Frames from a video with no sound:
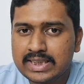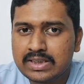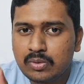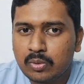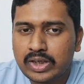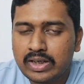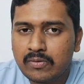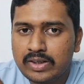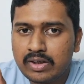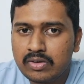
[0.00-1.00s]
just note it
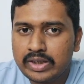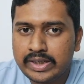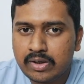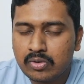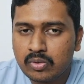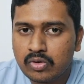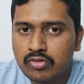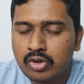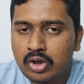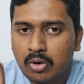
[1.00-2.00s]
down in your
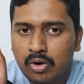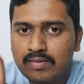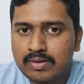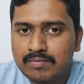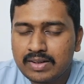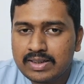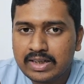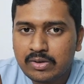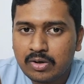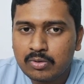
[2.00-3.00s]
notes or somewhere
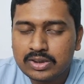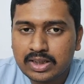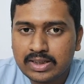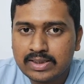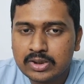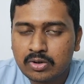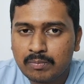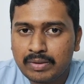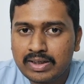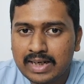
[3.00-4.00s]
that you have to study this topic.